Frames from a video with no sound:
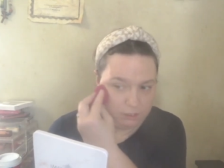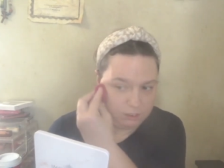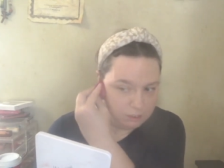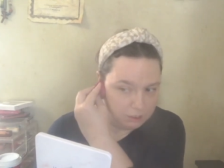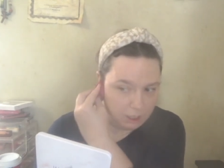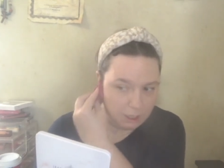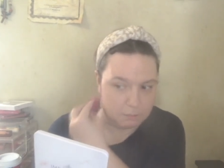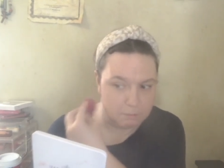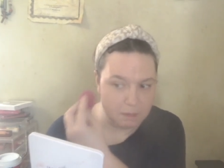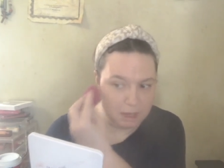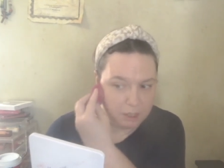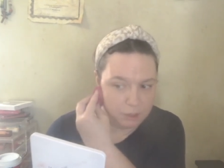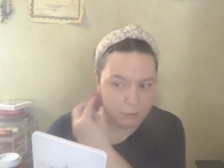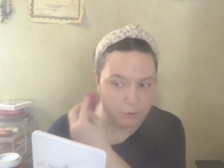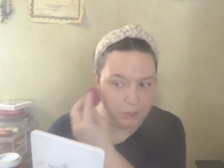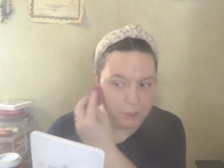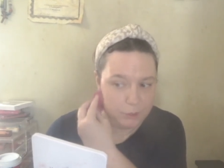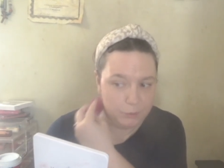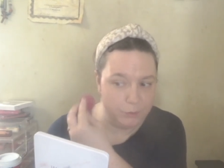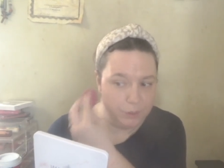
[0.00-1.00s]
I'm not
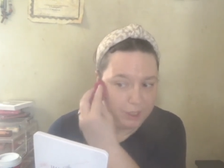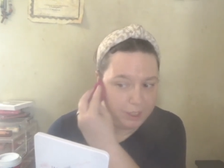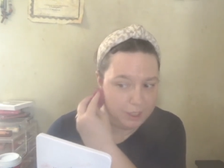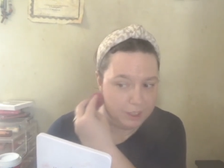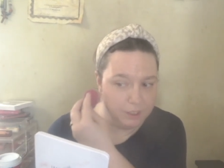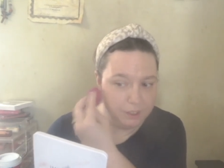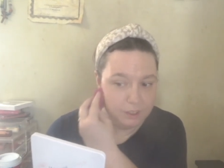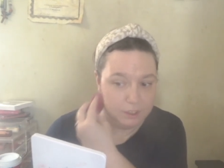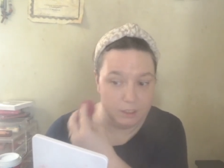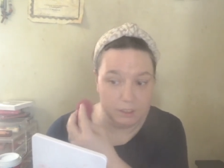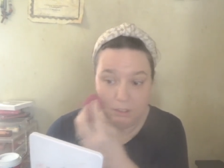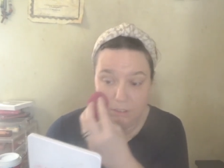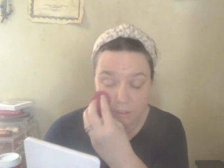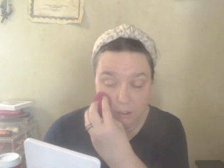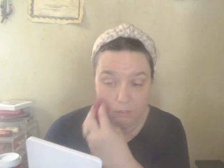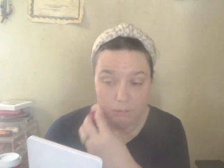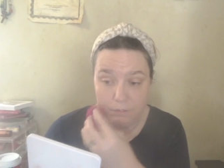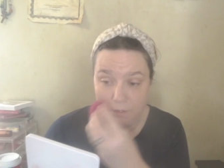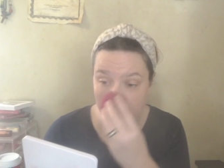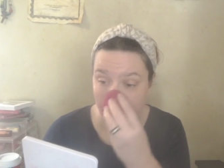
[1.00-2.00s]
going anywhere
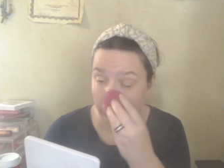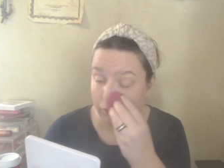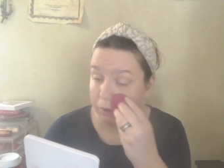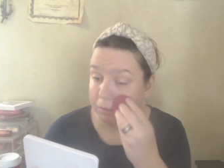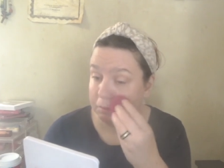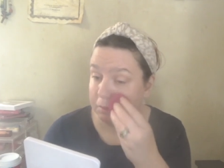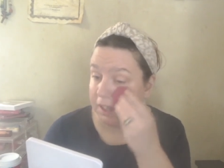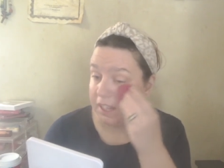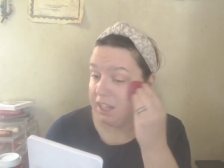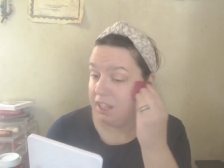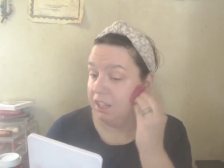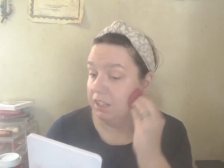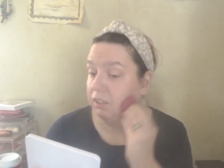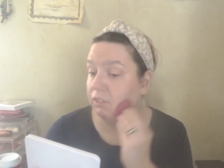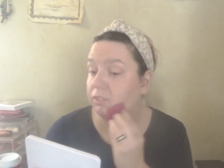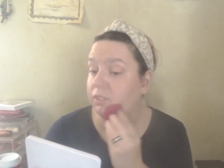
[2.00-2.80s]
except for going to my aunt's